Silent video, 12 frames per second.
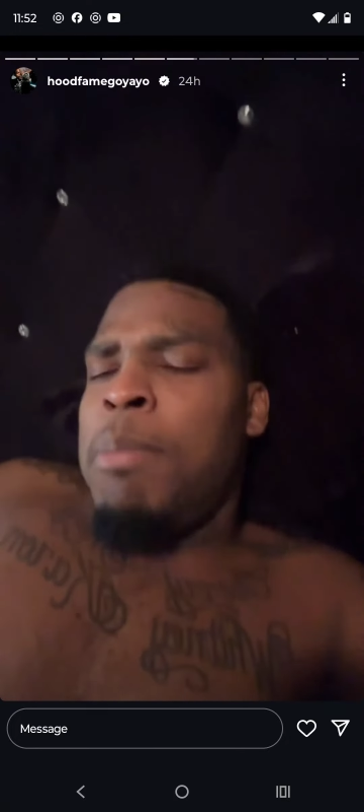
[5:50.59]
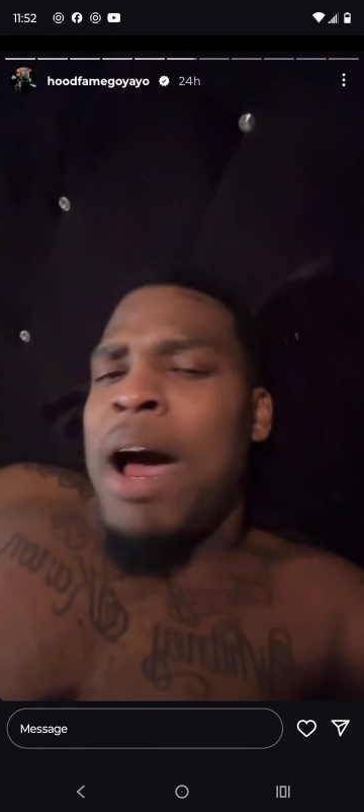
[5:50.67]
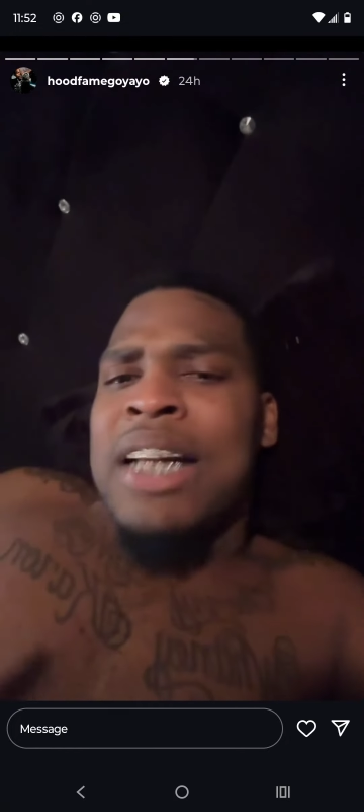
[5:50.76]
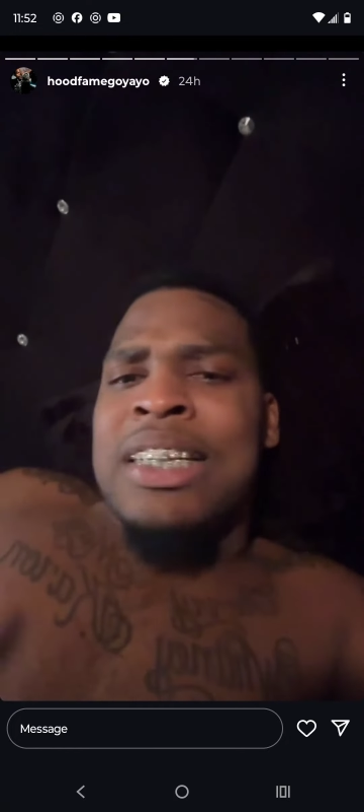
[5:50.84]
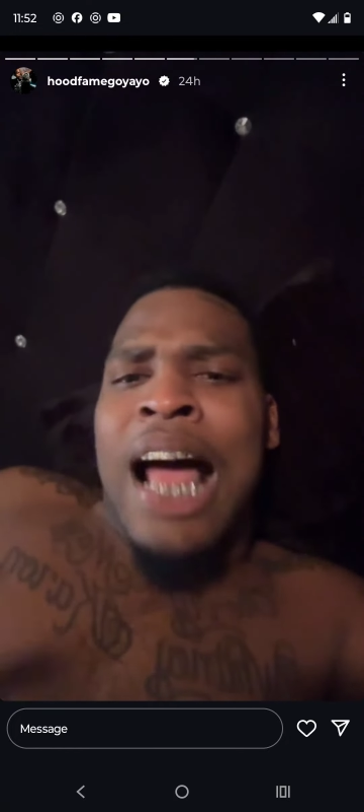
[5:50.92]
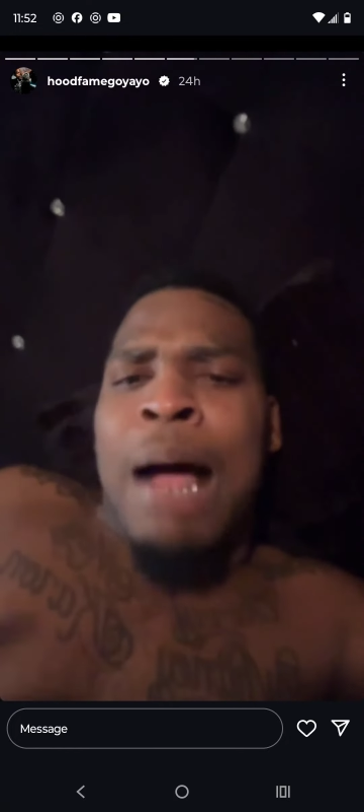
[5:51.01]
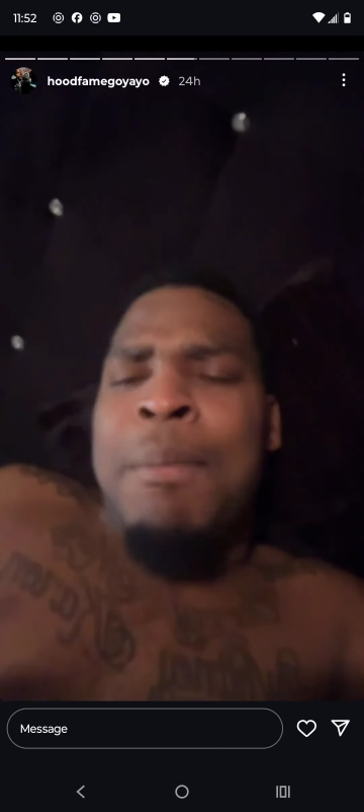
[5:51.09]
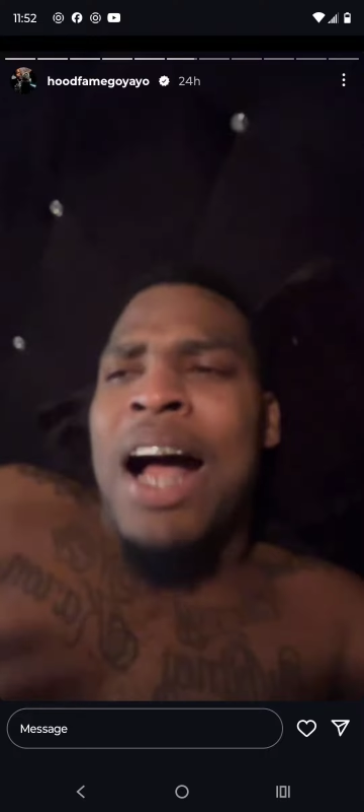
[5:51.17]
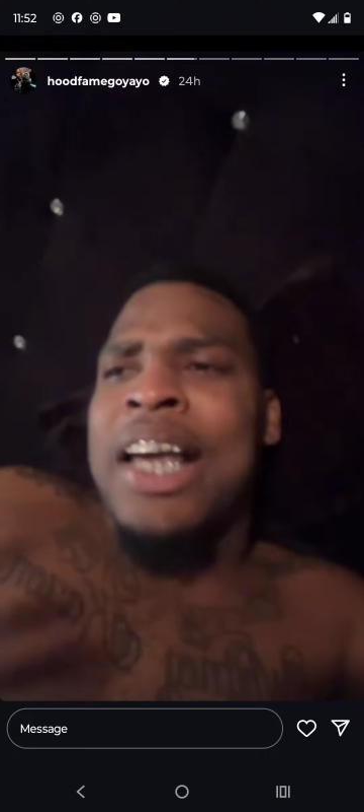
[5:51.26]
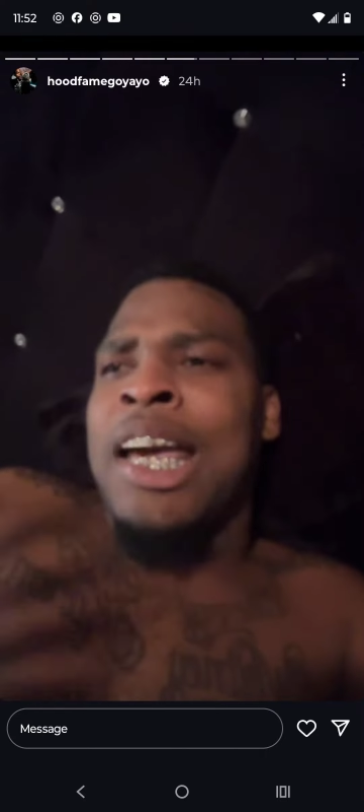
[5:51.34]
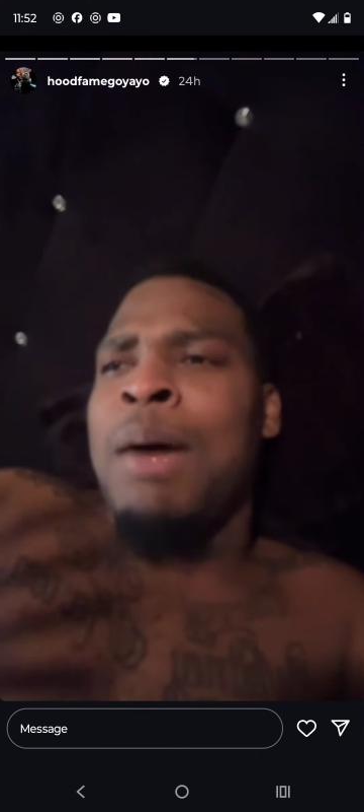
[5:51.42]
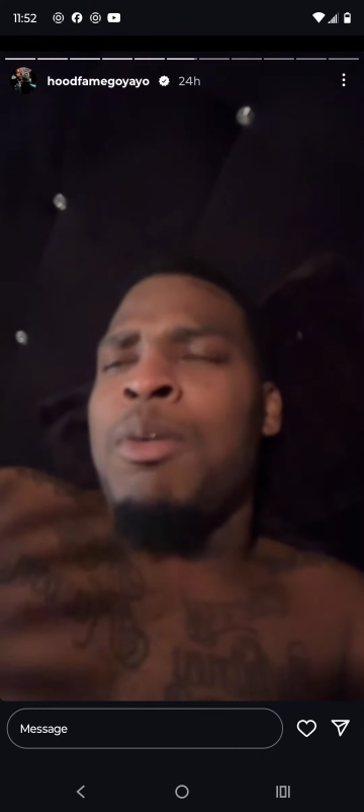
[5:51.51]
By the time
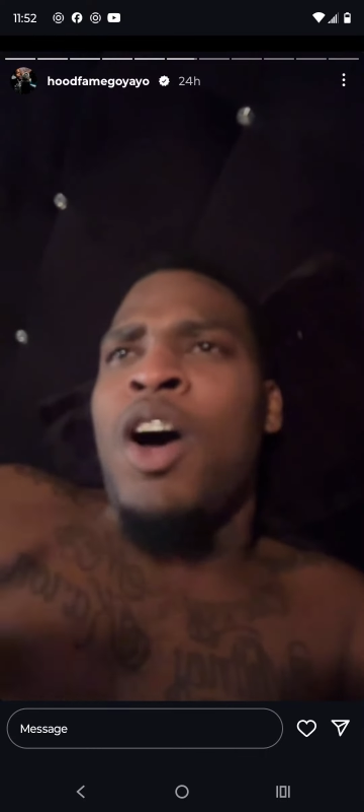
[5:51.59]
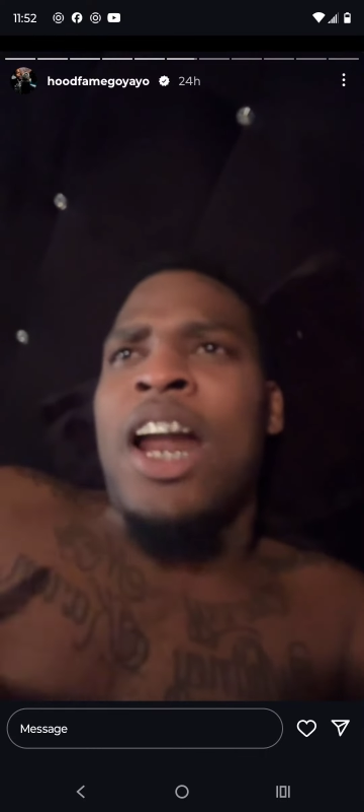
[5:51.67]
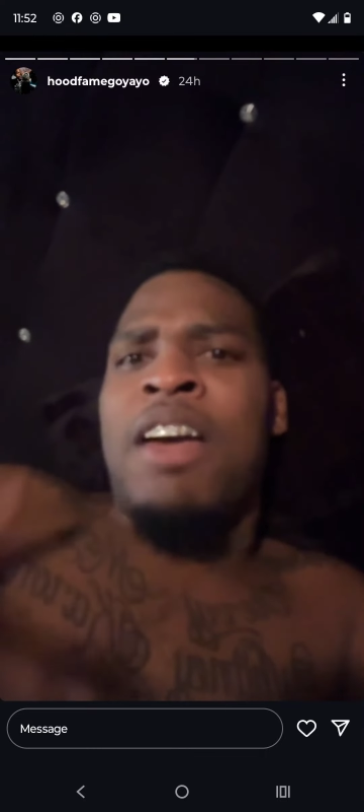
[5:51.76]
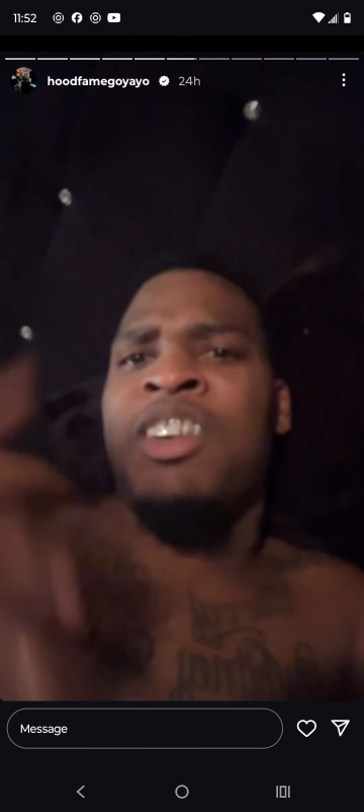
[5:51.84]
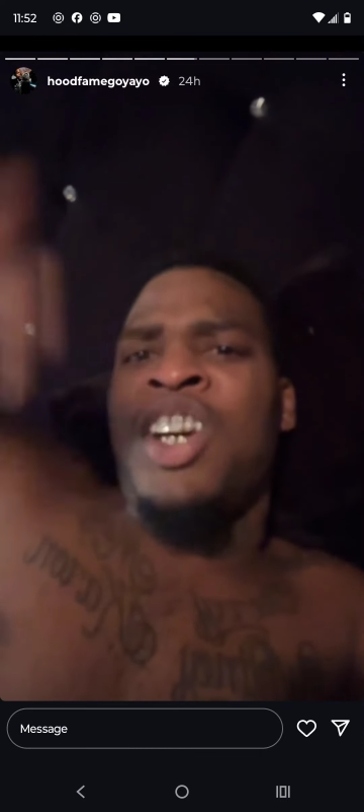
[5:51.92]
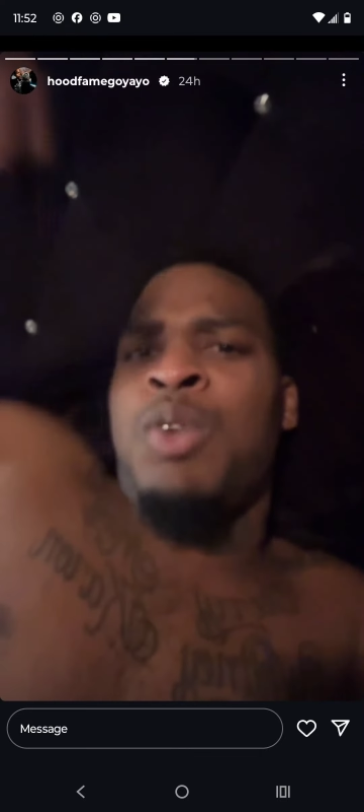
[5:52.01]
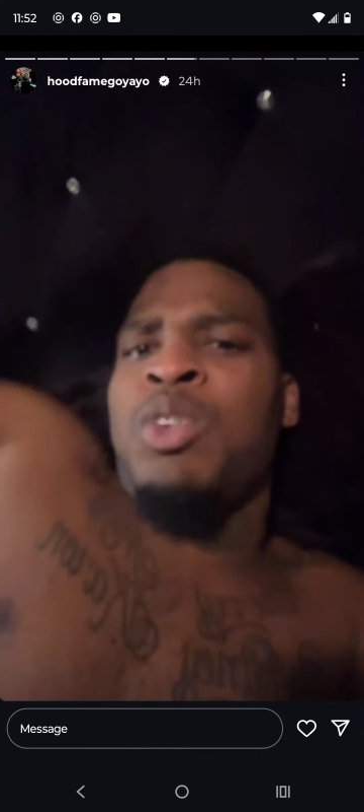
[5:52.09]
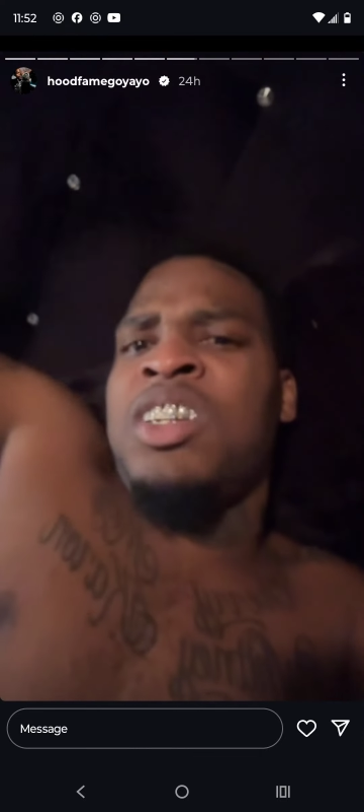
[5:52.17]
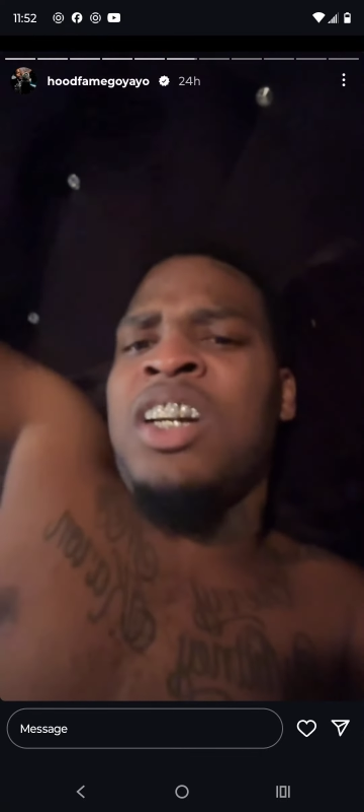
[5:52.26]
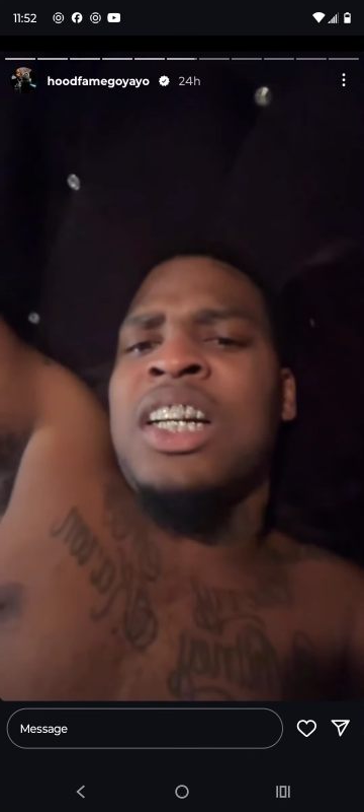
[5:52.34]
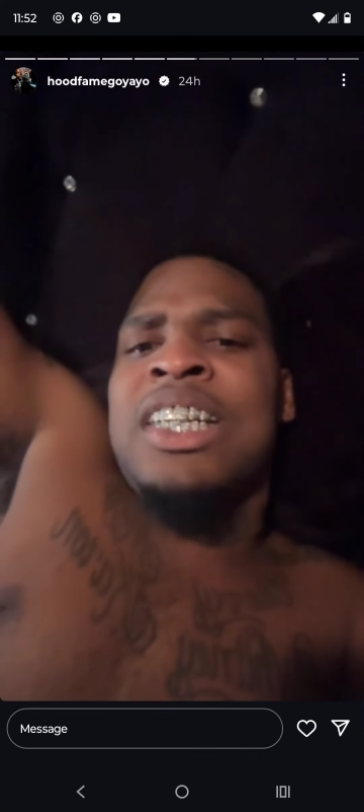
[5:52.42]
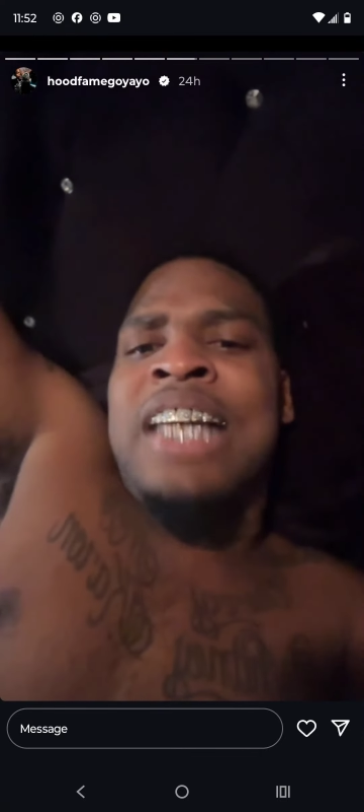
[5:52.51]
I kept going, that shit was
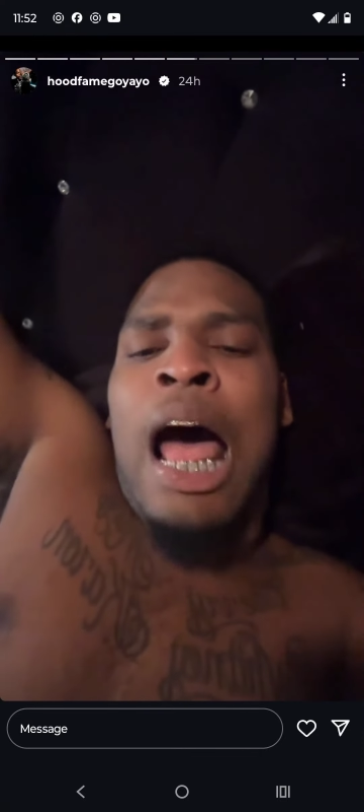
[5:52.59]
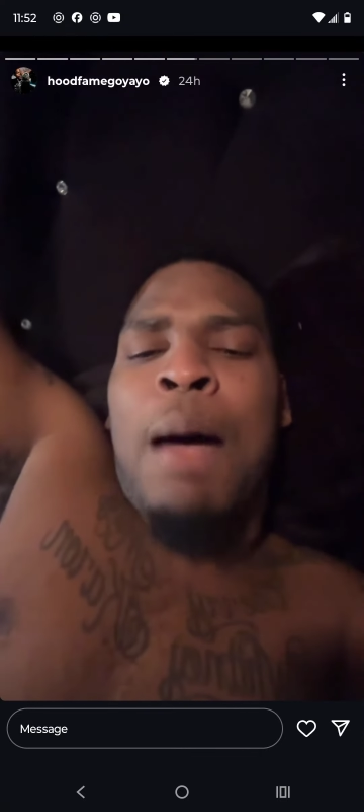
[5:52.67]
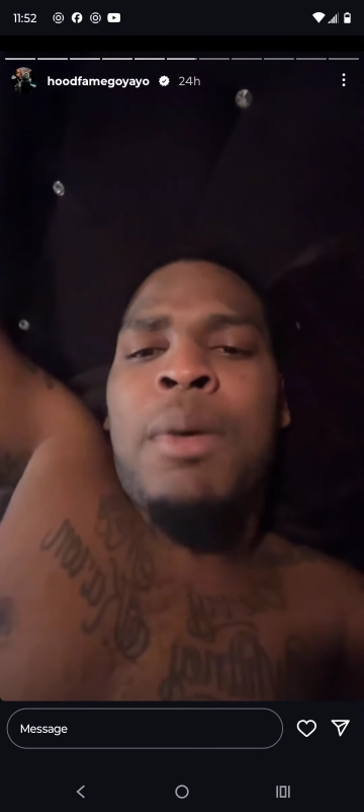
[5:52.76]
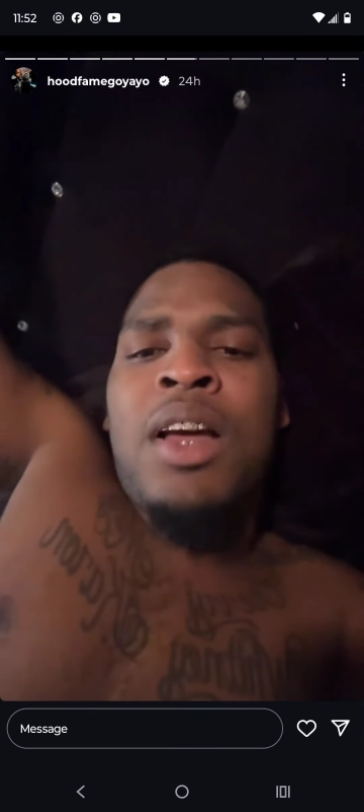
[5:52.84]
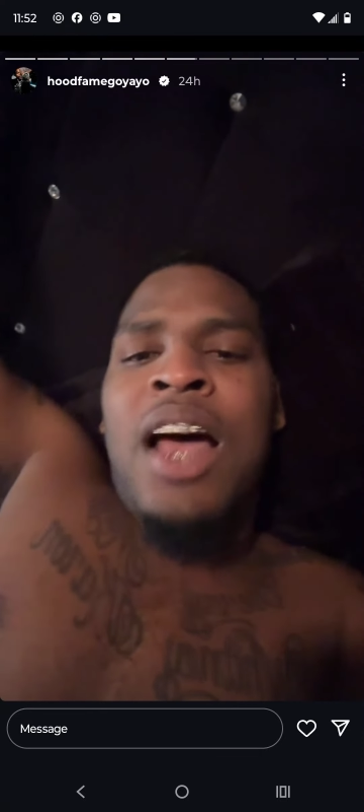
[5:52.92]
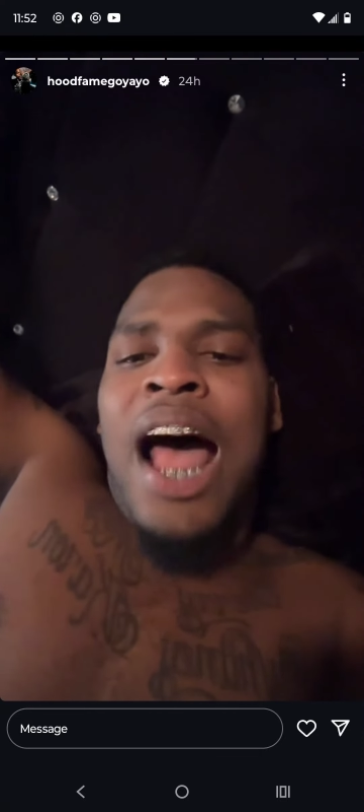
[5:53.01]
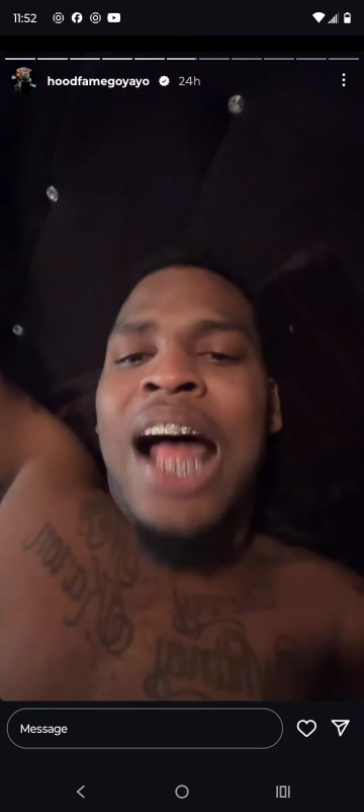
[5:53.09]
to the top.